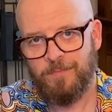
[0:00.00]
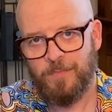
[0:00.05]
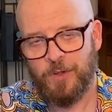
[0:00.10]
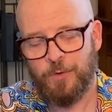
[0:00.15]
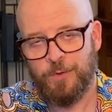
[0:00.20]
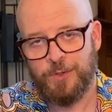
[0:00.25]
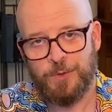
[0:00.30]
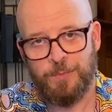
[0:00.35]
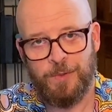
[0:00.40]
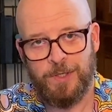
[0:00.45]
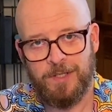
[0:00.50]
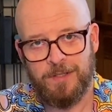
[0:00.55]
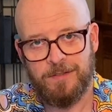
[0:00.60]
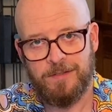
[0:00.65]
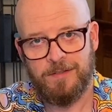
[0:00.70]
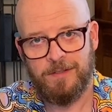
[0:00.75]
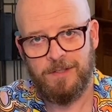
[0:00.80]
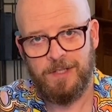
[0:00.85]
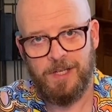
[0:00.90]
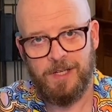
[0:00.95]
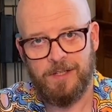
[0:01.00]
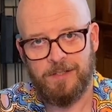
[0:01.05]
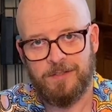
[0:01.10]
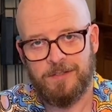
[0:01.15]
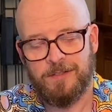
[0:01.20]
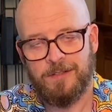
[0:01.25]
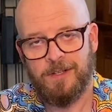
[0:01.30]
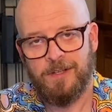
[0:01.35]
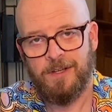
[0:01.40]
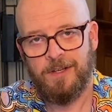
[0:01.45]
which means
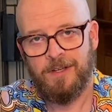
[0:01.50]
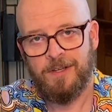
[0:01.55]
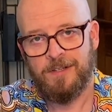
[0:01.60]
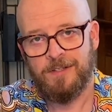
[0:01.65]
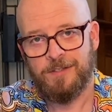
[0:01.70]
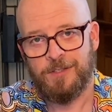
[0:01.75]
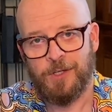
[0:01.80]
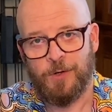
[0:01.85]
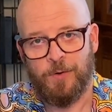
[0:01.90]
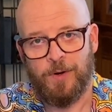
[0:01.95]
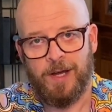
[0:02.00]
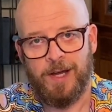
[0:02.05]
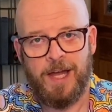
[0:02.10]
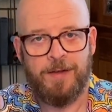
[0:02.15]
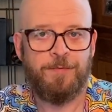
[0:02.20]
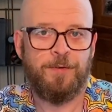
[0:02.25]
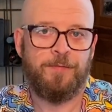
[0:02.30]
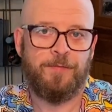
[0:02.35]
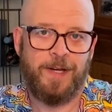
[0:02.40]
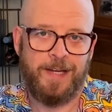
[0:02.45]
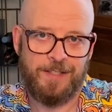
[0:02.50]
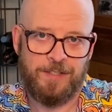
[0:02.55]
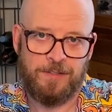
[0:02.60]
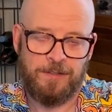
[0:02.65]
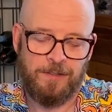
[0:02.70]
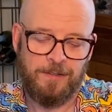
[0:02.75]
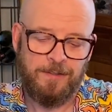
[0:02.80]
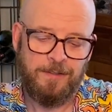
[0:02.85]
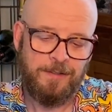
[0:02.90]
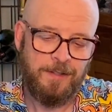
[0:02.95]
yeast. So a
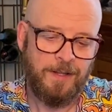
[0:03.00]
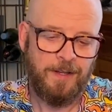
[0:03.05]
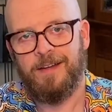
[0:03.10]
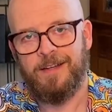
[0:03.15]
Hefeweizen